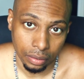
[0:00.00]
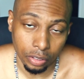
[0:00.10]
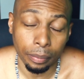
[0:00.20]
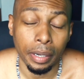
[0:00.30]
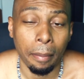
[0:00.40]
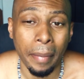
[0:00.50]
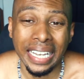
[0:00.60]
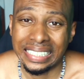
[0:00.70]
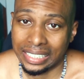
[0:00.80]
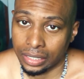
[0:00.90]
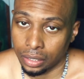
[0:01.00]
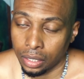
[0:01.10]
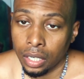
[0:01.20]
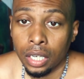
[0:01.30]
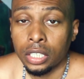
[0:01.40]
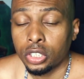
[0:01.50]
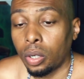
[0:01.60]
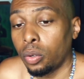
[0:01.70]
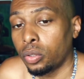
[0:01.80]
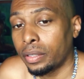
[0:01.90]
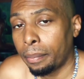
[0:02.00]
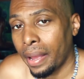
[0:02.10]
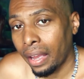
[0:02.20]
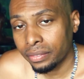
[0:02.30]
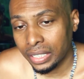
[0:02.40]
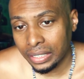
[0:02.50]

You're gonna be amazing. So the bath